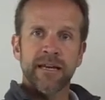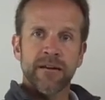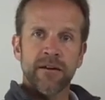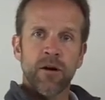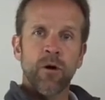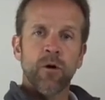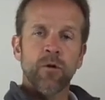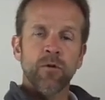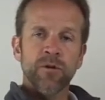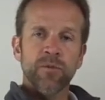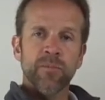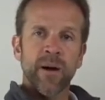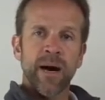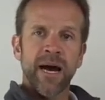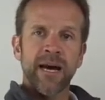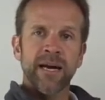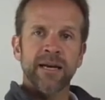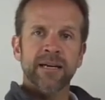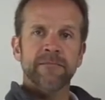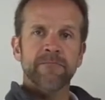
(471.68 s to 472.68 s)
owned
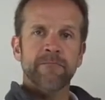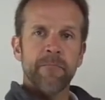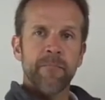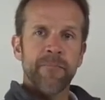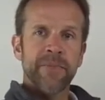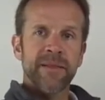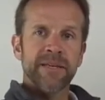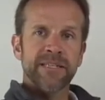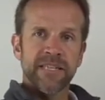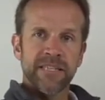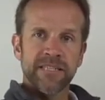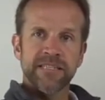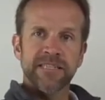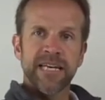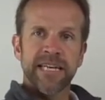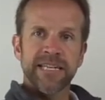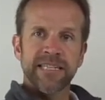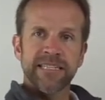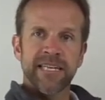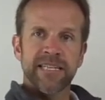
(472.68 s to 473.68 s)
by
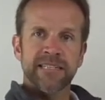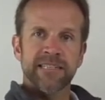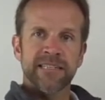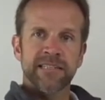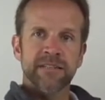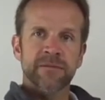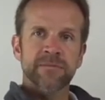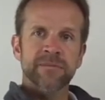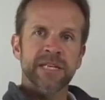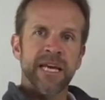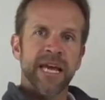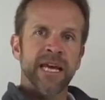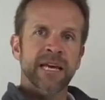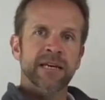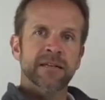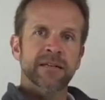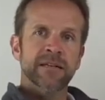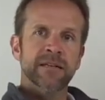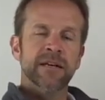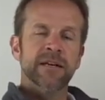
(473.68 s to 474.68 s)
Cincinnati Test Systems,
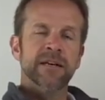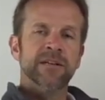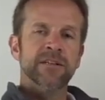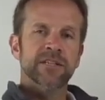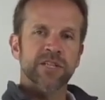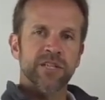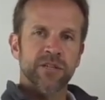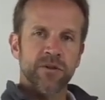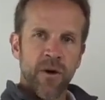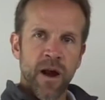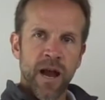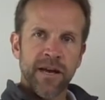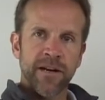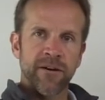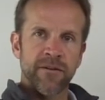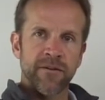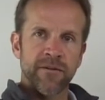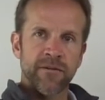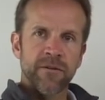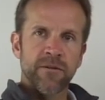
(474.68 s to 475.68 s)
and Schreiner,